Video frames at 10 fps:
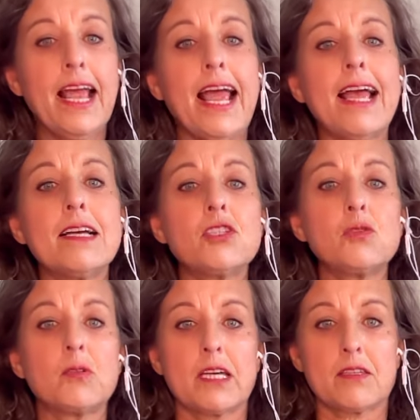And
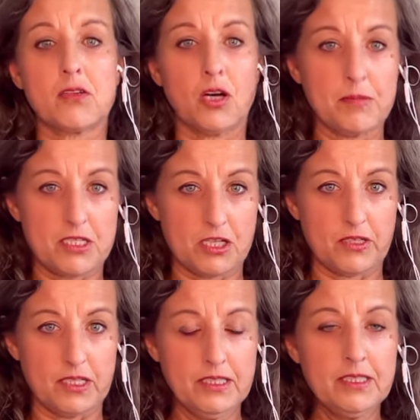you will get the
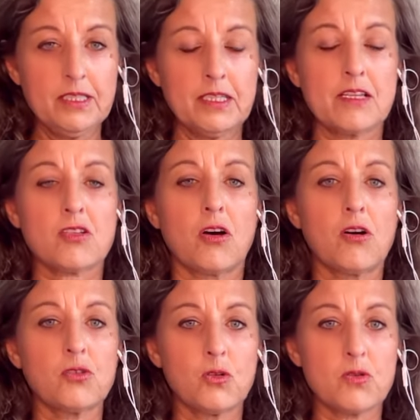commentary. This
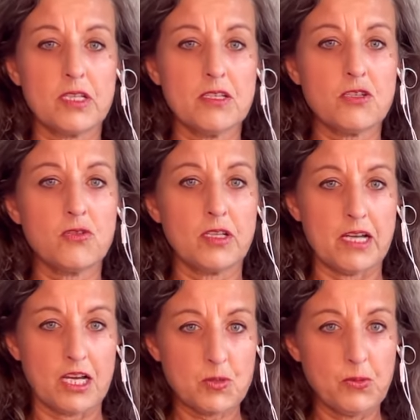all goes into the
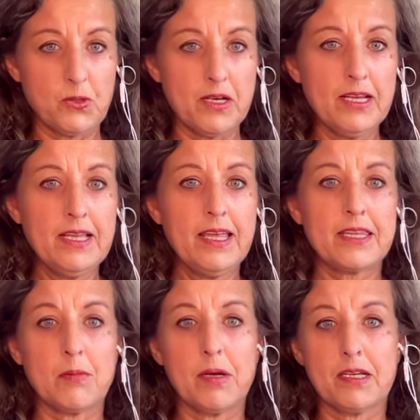dashboard
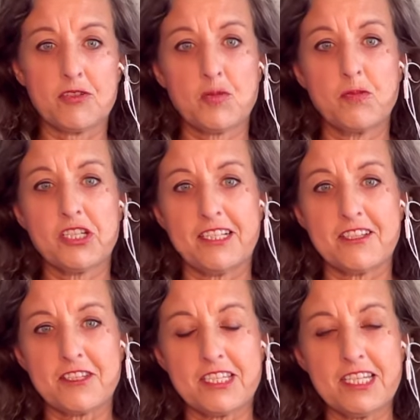that my customers get
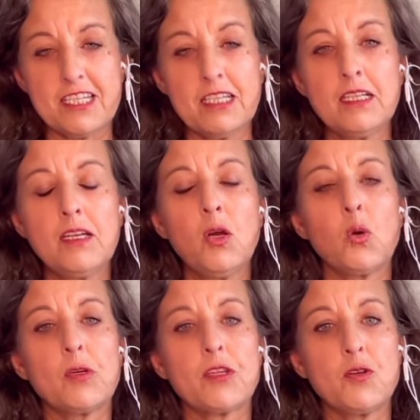to see
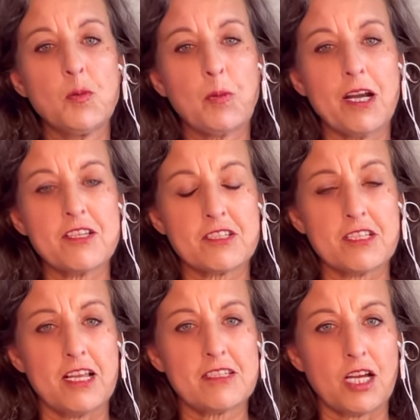when the new price
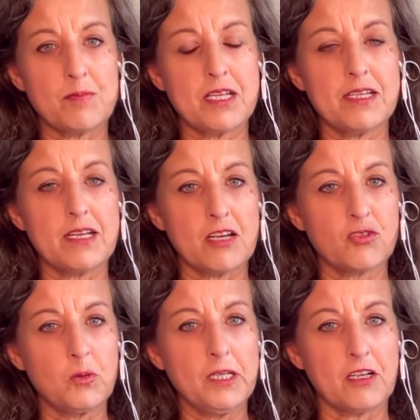is updated
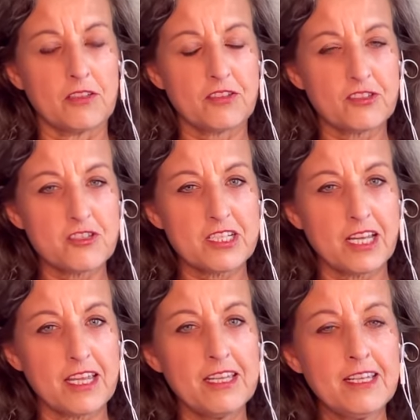every week on
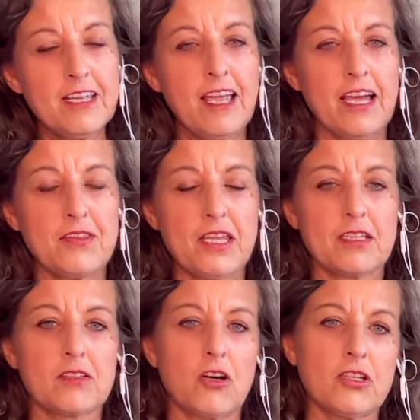Thursday, and they
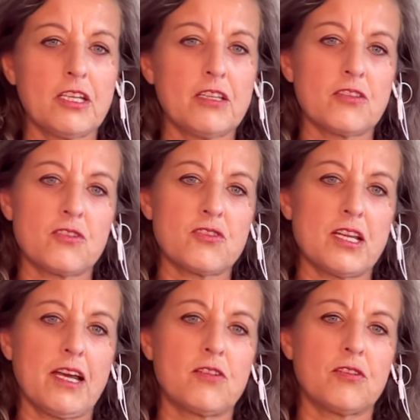can log in Thursday
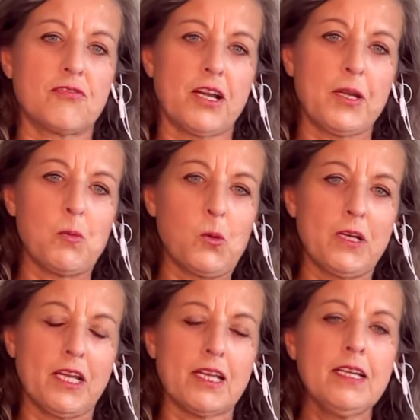night or Friday
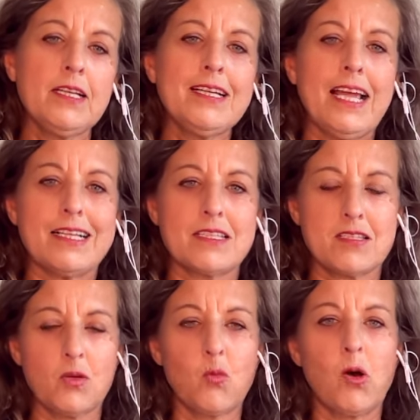morning and
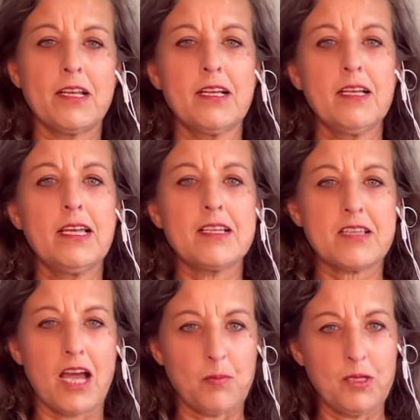see what is
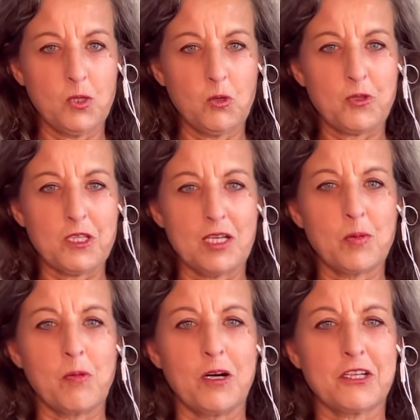happening with the lumber
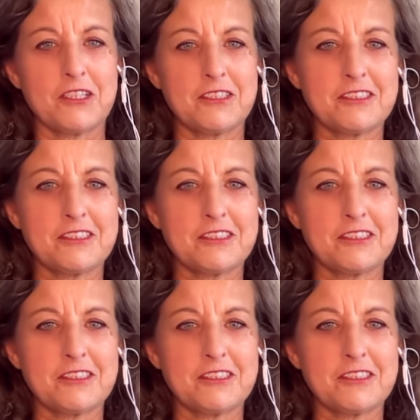market.